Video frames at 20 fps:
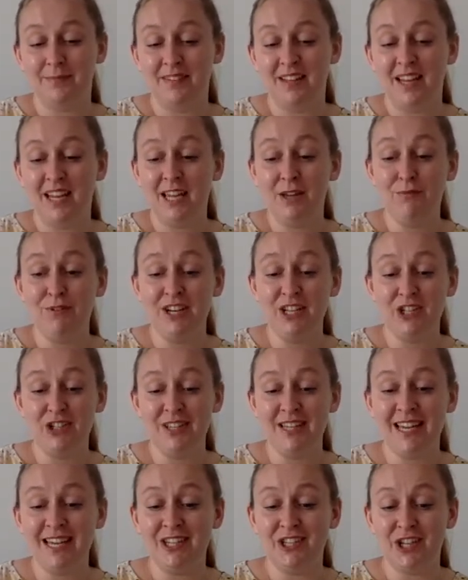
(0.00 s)
He reached the
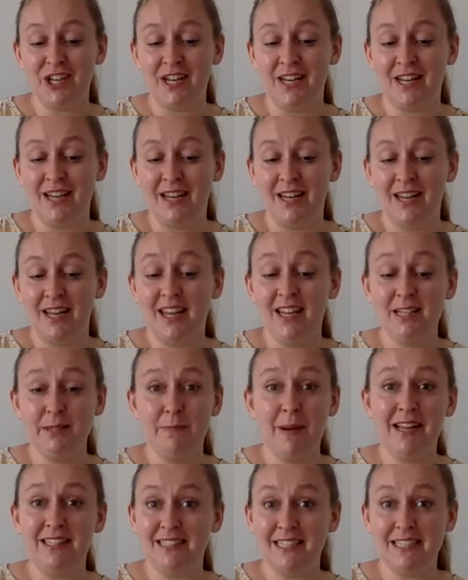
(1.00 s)
kitchen,
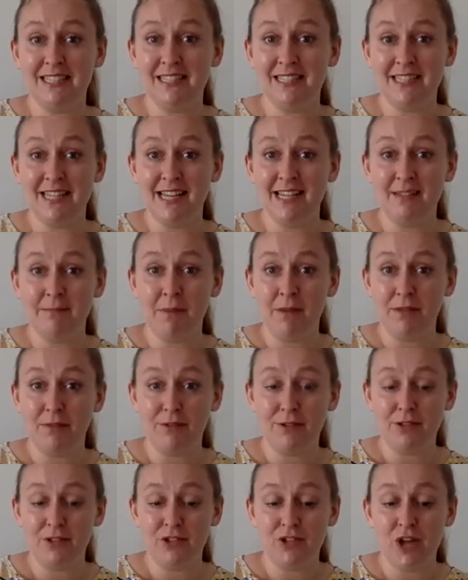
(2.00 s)
expecting to see his mother at
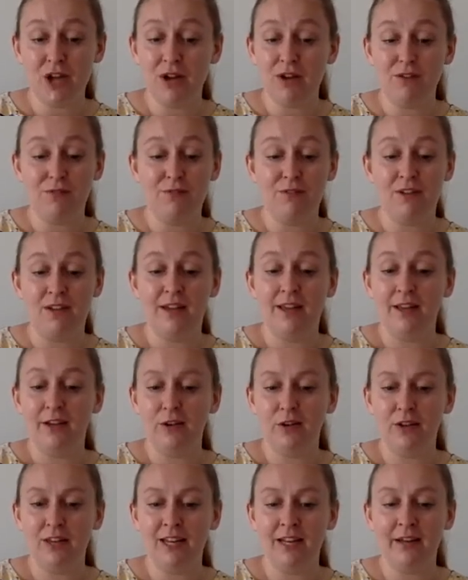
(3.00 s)
the stove,
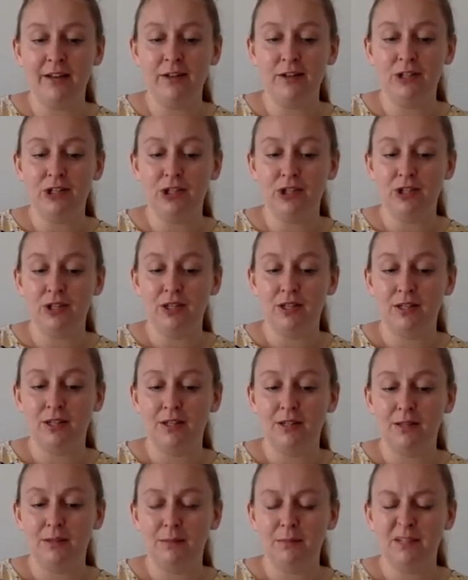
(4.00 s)
cooking lunch,
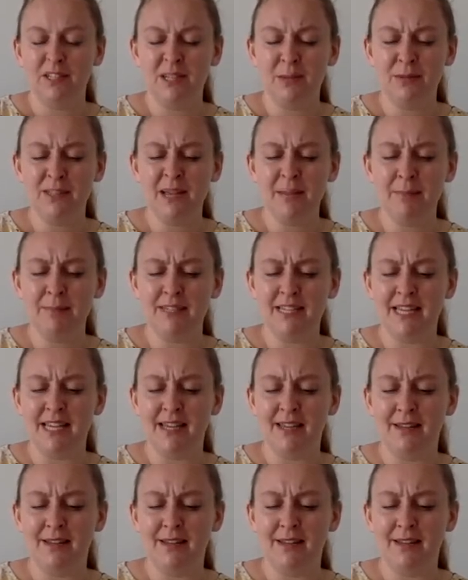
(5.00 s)
but it was empty.